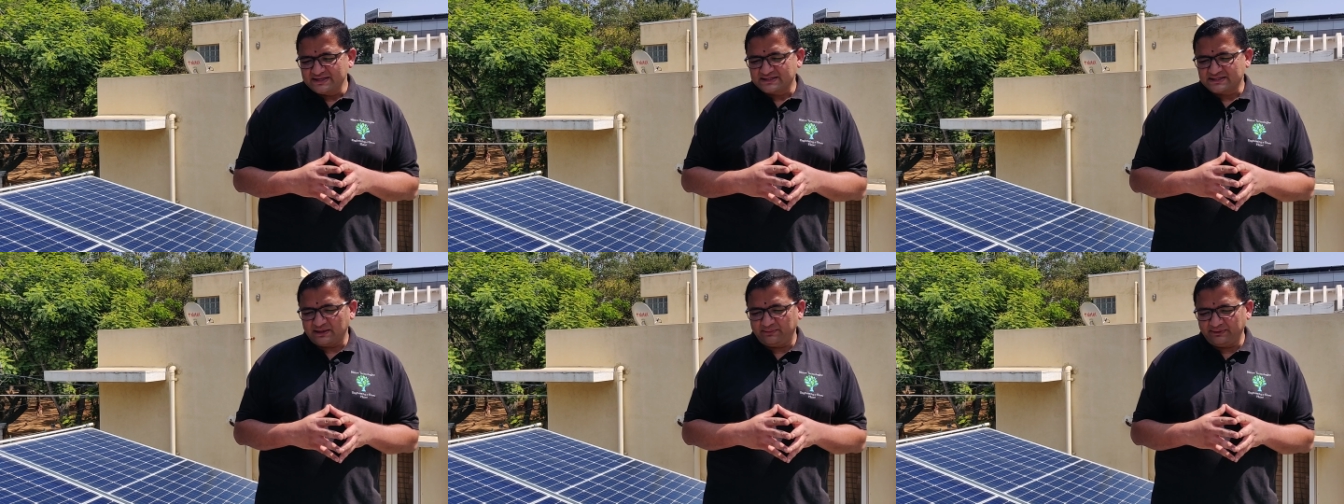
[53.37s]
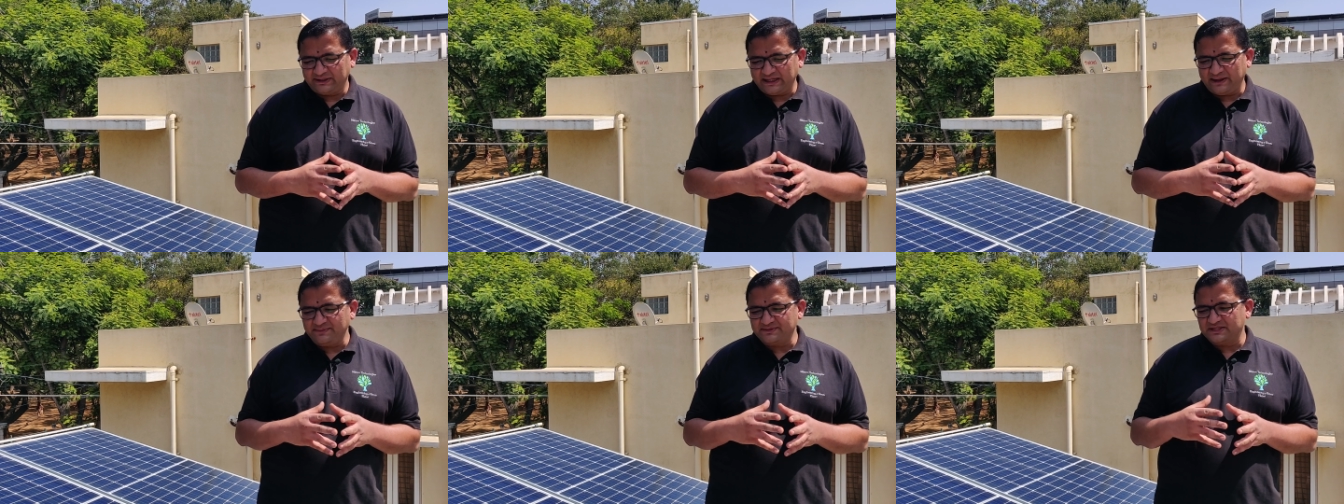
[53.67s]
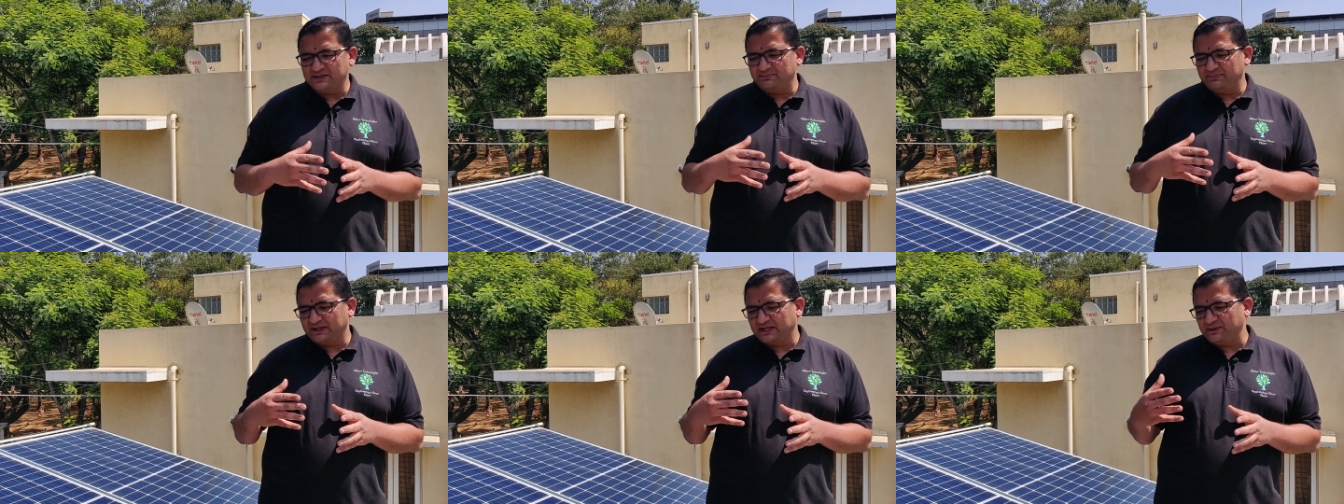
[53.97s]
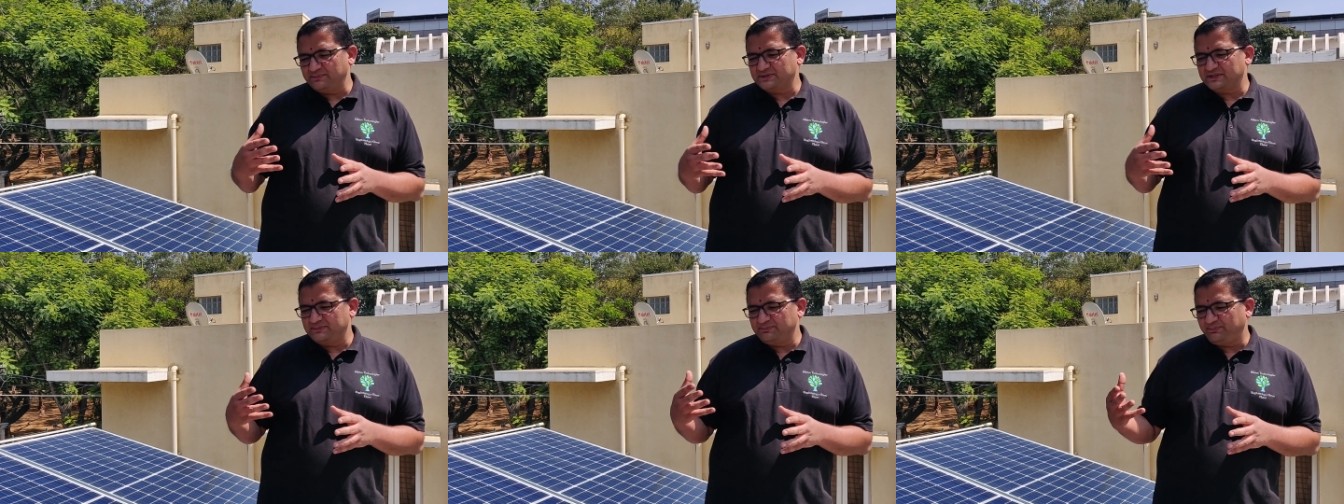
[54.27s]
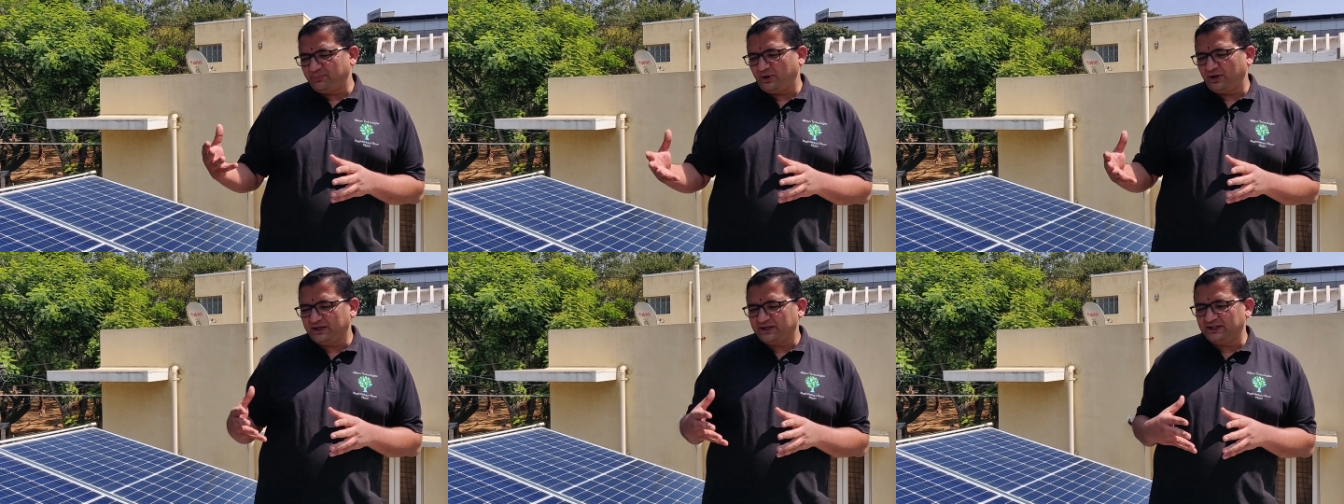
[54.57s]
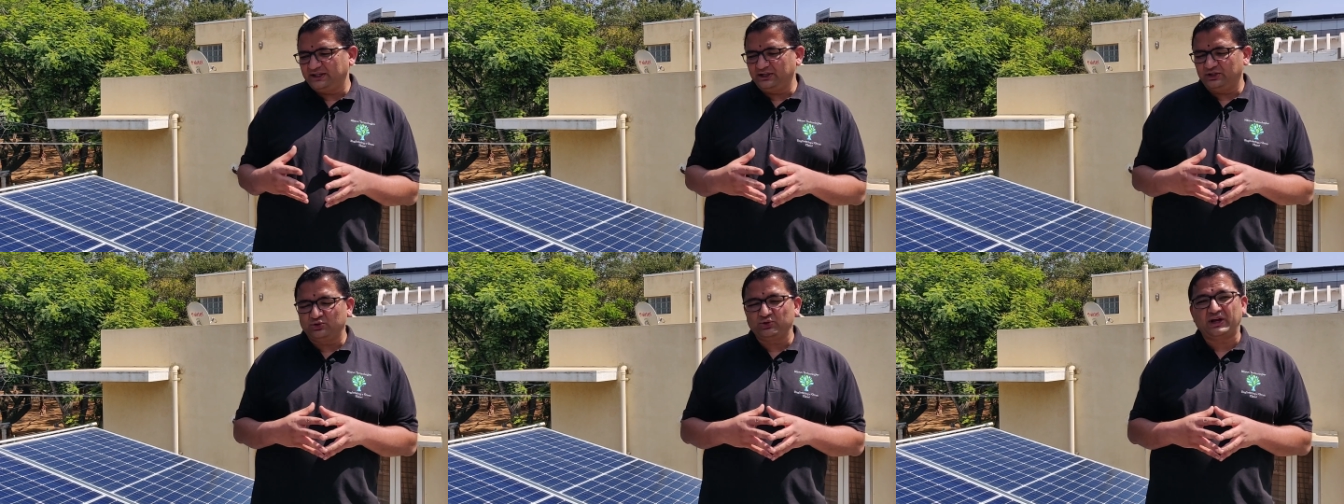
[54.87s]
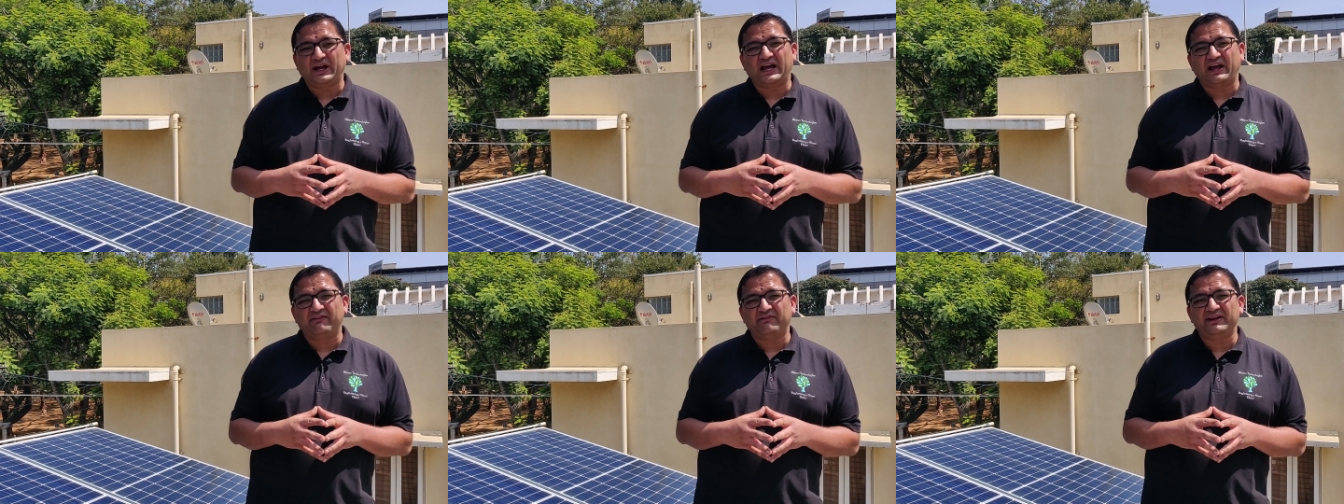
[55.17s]
sometimes it becomes important
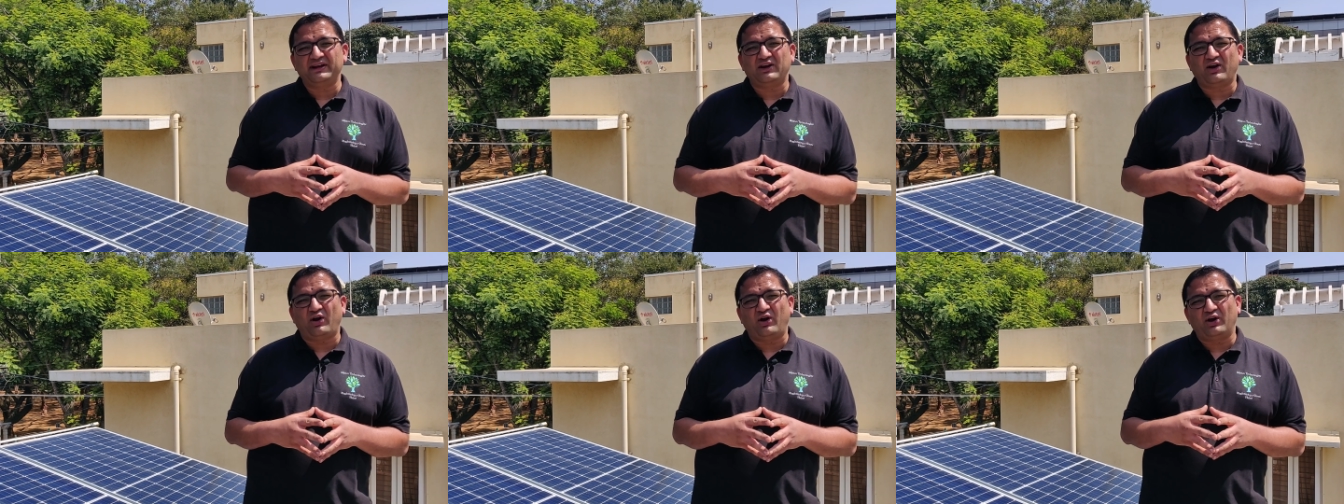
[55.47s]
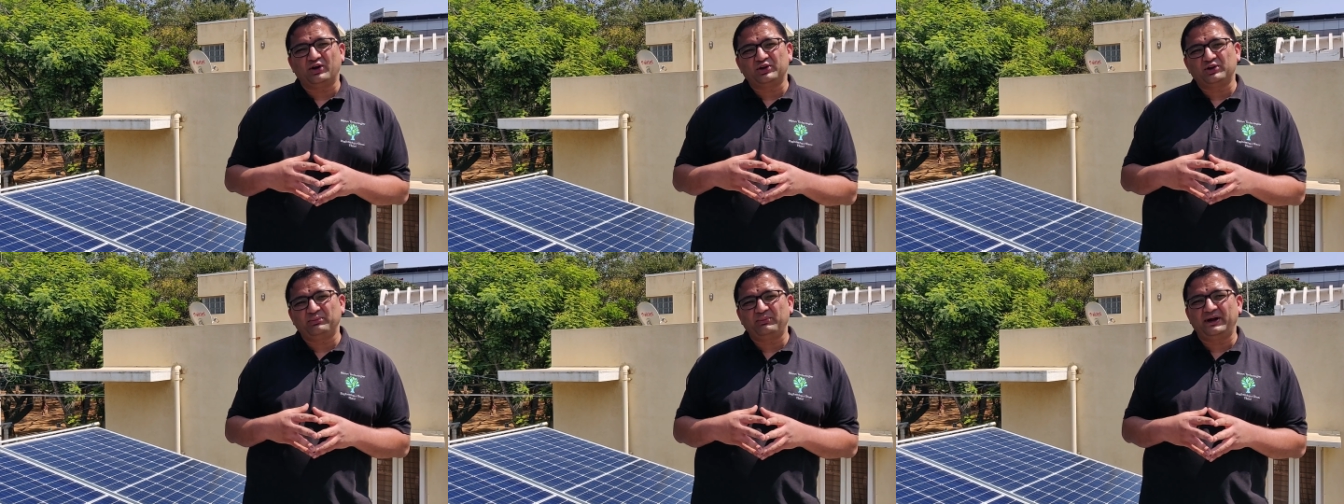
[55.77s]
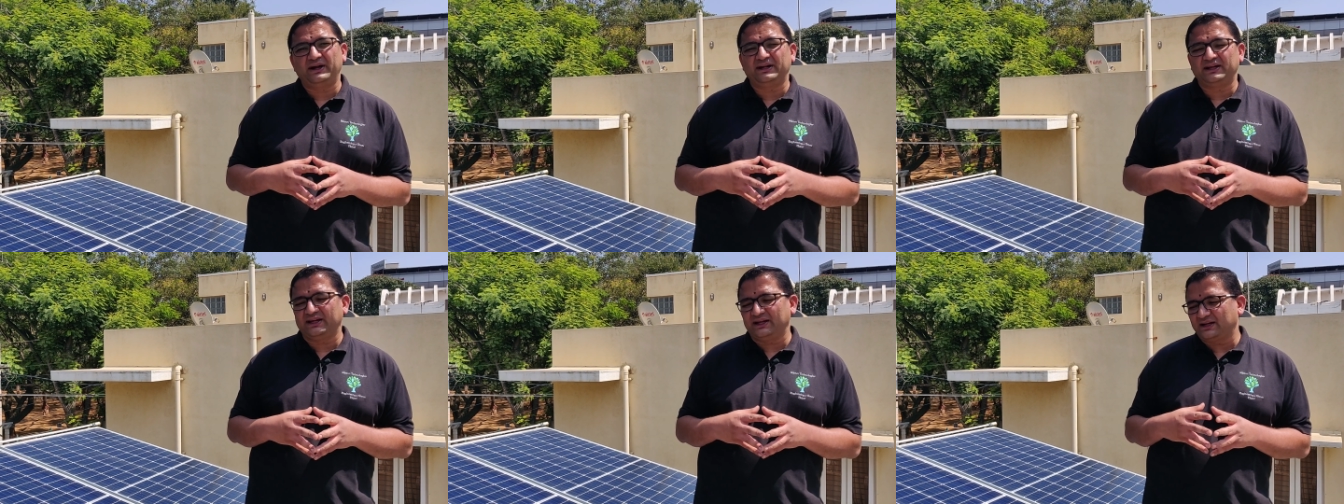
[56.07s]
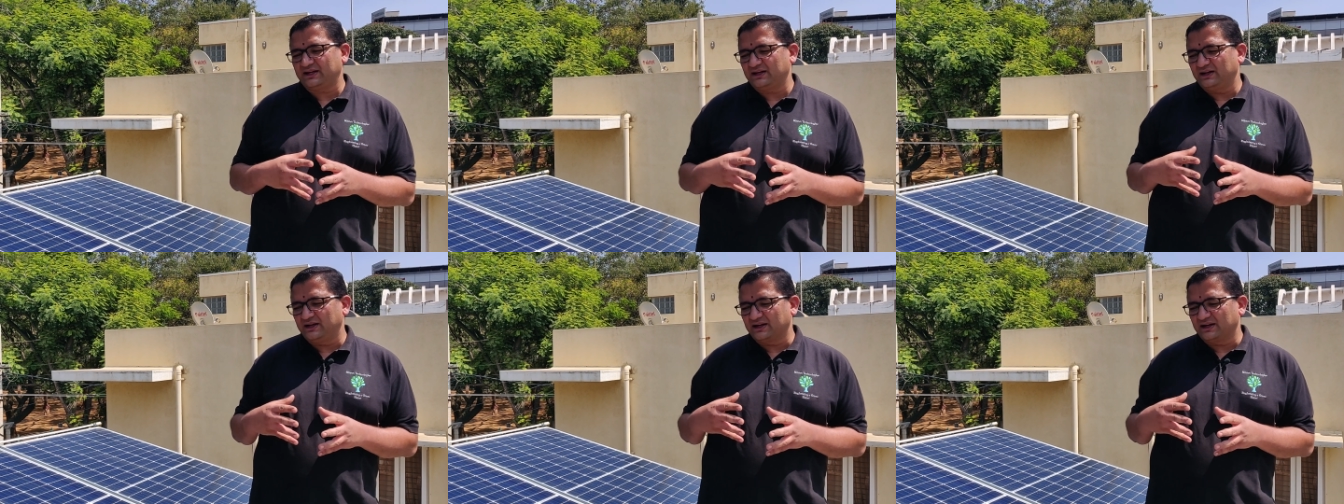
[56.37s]
to have an automatic